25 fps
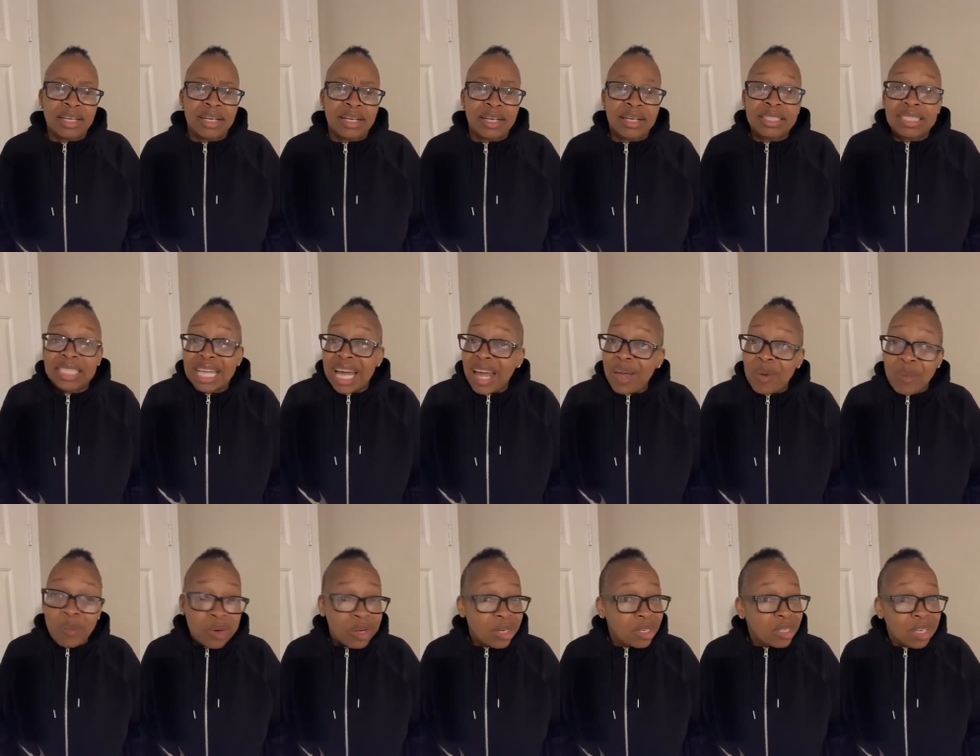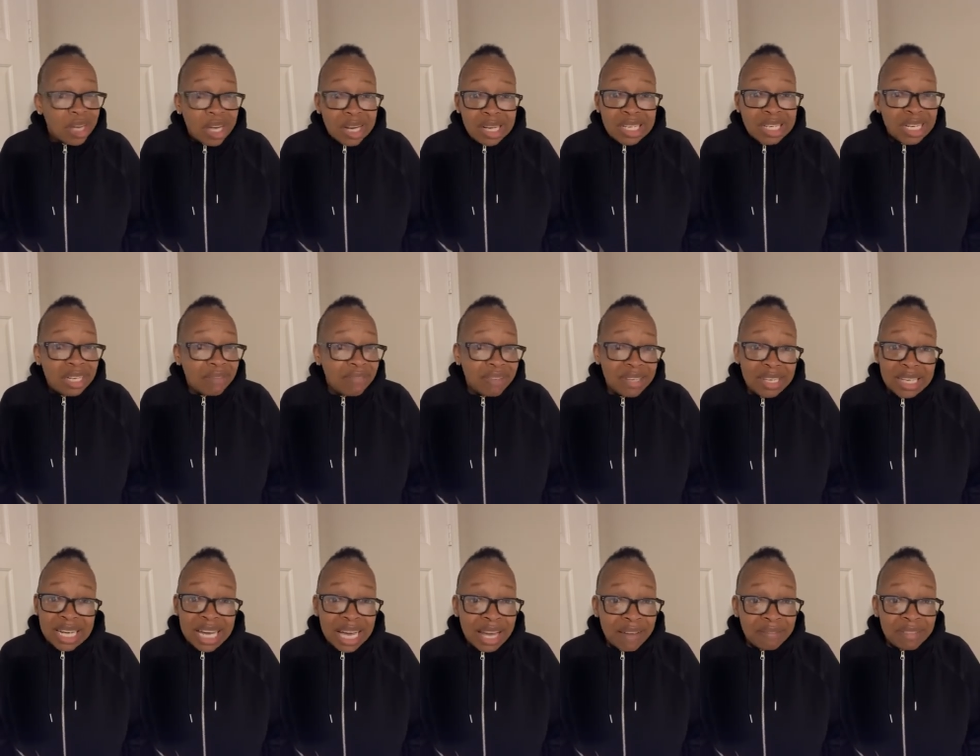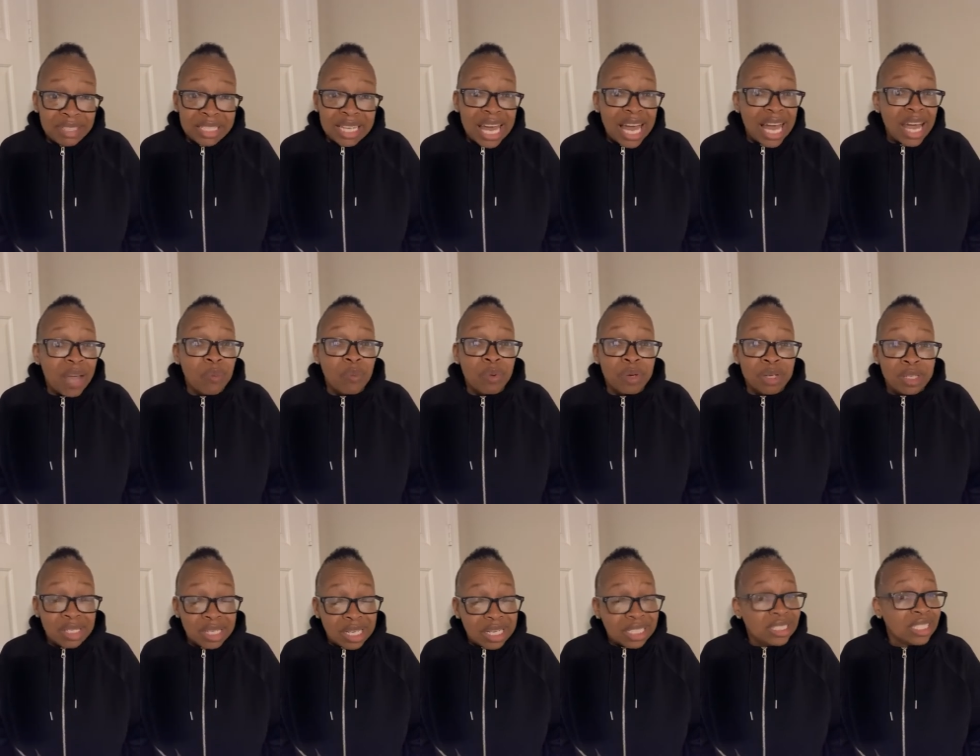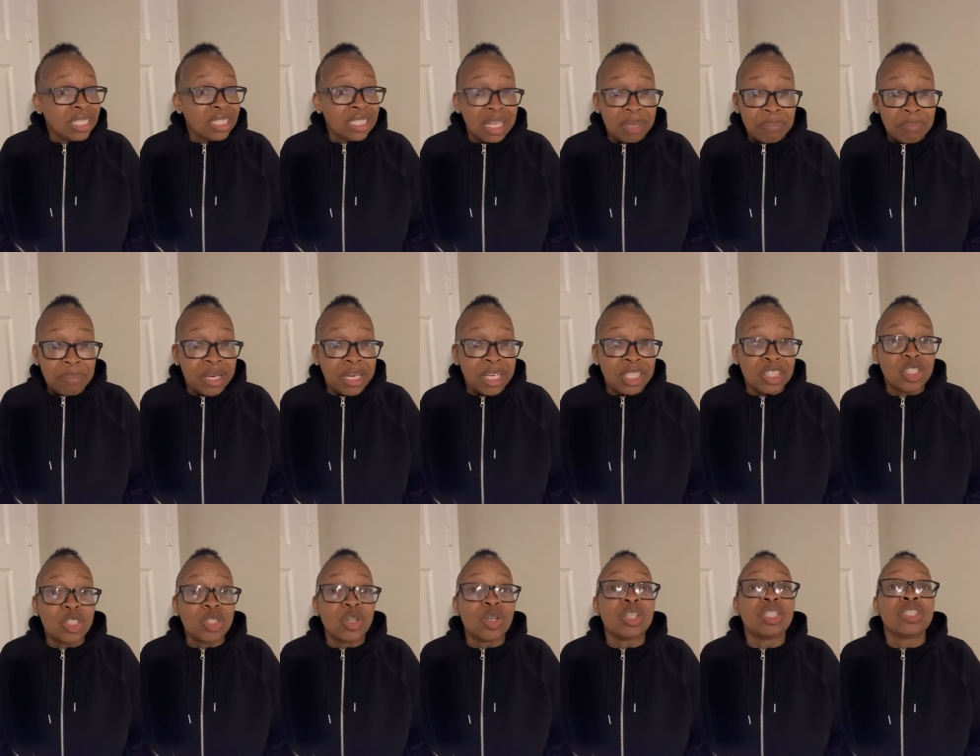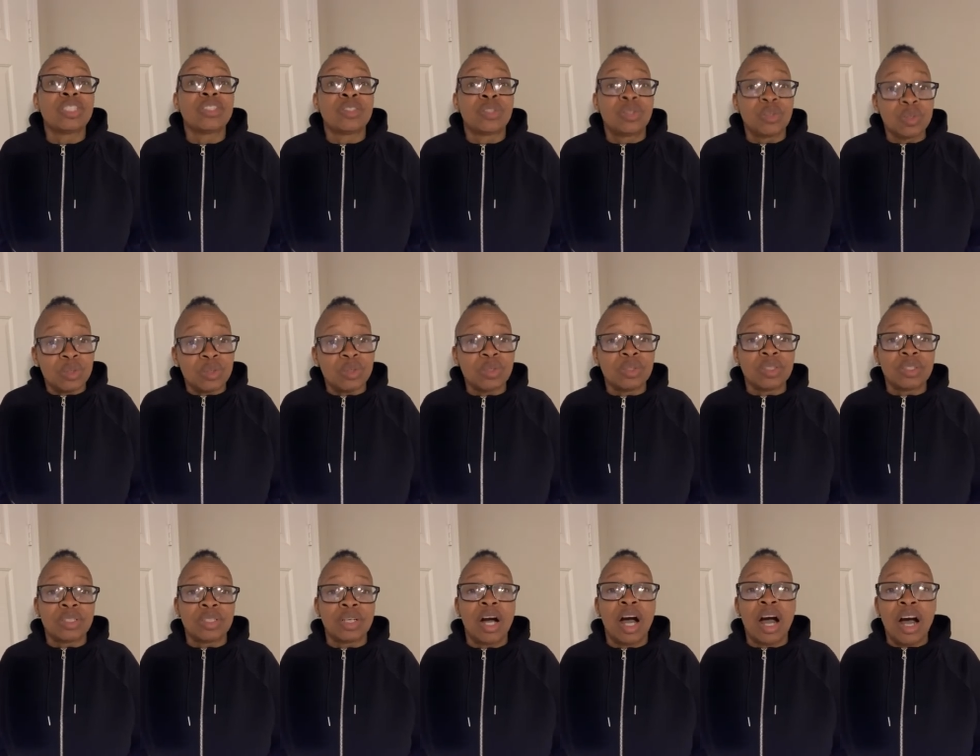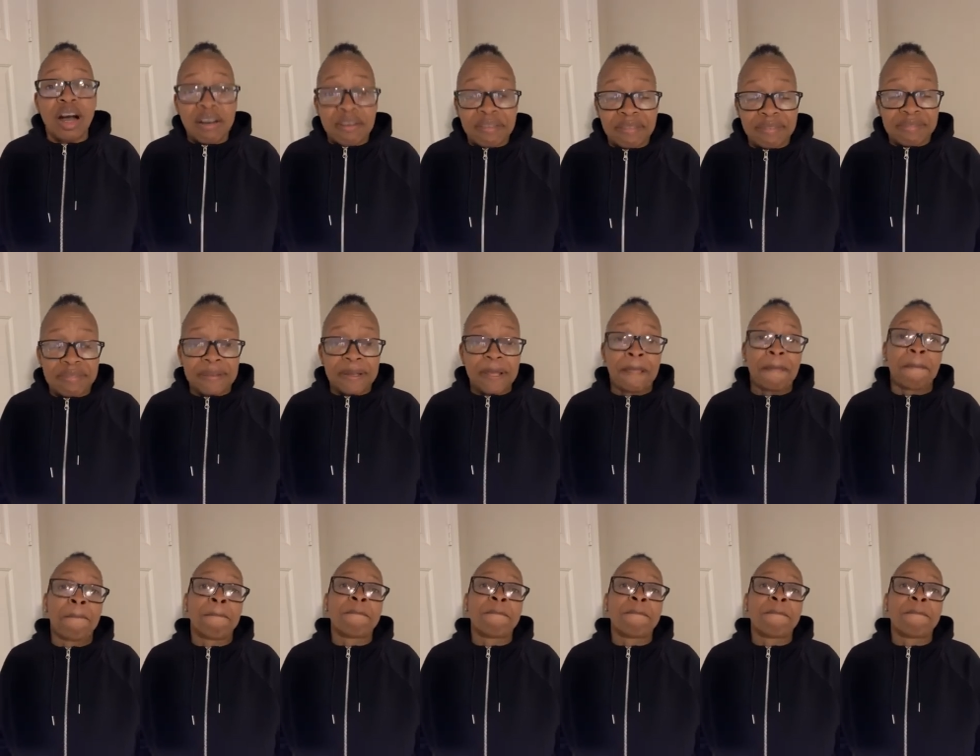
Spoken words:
Because I would not live a life that I did not make a choice of.